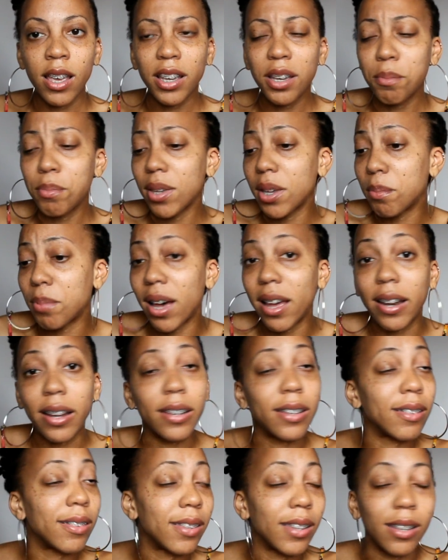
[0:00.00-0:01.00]
Could be about
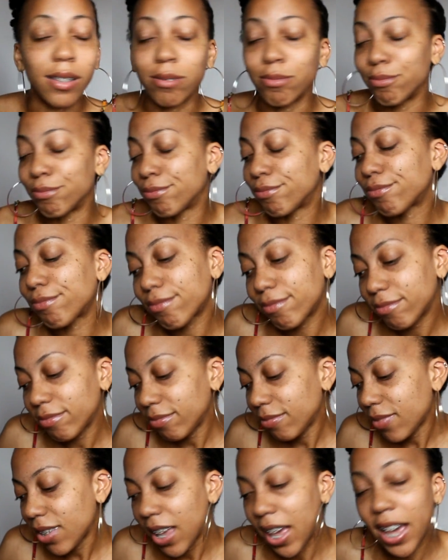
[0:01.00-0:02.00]
anything.
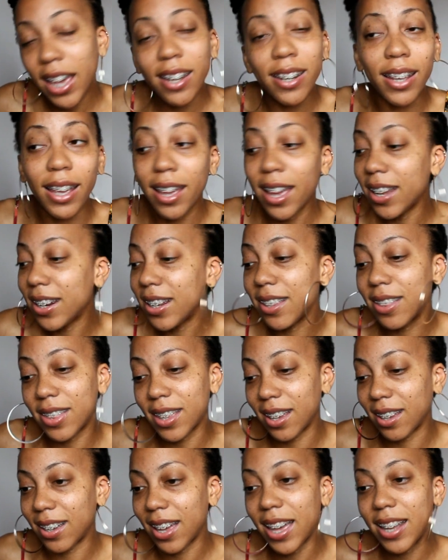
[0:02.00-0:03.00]
And
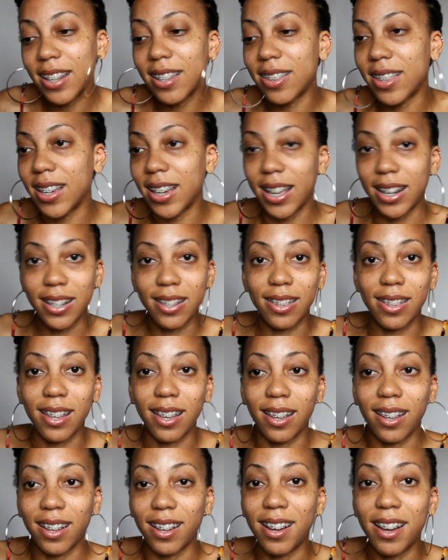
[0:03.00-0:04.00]
anything, anything, anything.
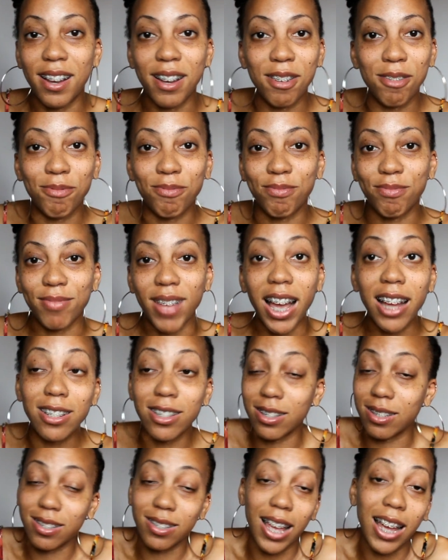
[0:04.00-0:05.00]
Um, I
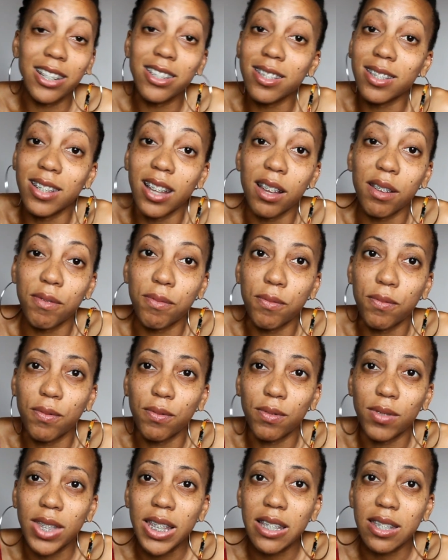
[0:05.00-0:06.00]
just, I just love
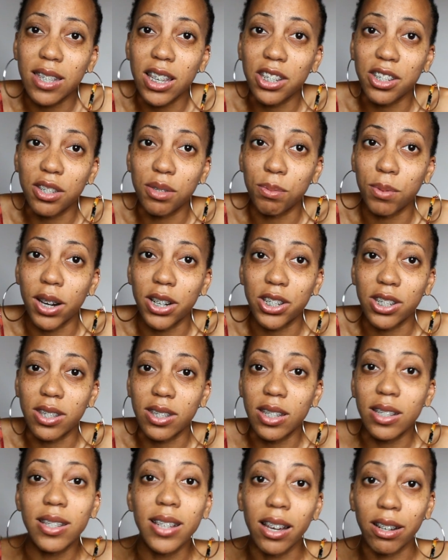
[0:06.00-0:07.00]
these sessions where I just
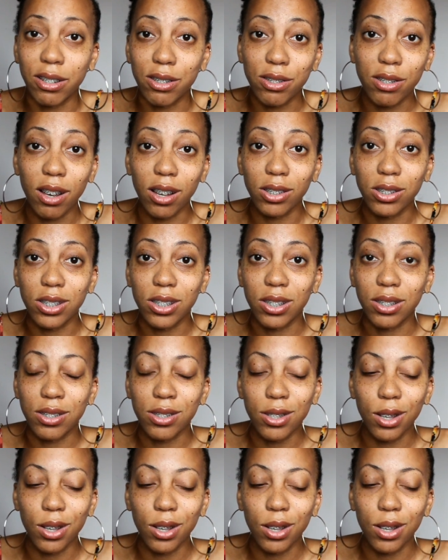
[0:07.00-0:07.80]
sit down and talk to you.